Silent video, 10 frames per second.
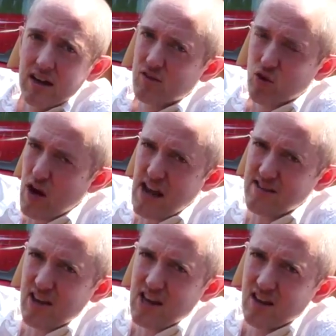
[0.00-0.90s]
It's
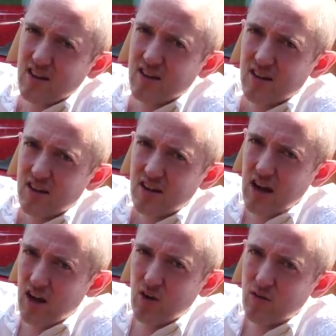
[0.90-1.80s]
crazy,
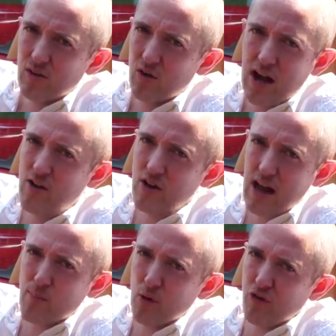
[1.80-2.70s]
you know, around
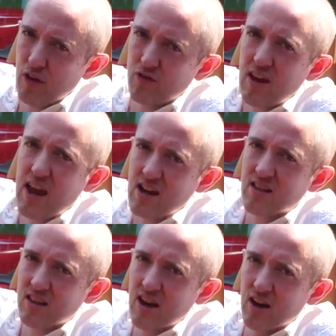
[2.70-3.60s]
April
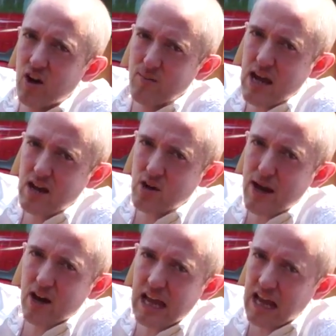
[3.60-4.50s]
15th, you know what I mean? You
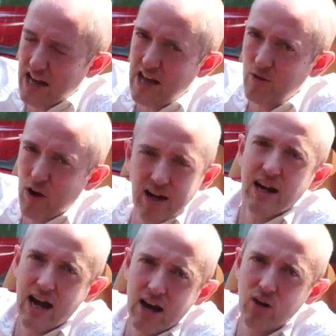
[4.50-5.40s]
better get in right
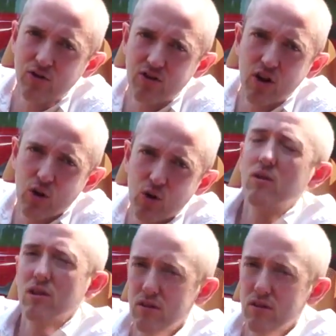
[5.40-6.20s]
now, so